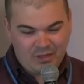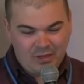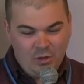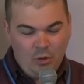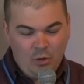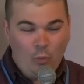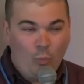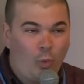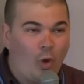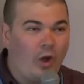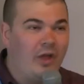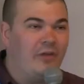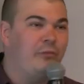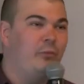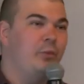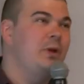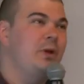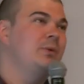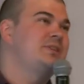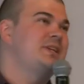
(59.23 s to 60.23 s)
What if
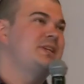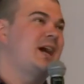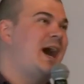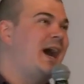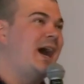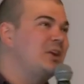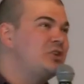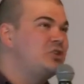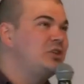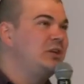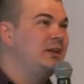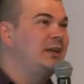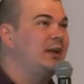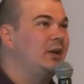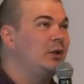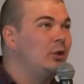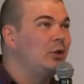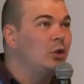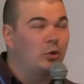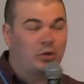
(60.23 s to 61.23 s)
we were to actually
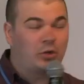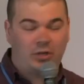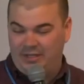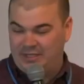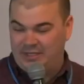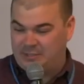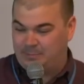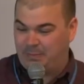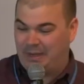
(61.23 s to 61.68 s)
look at this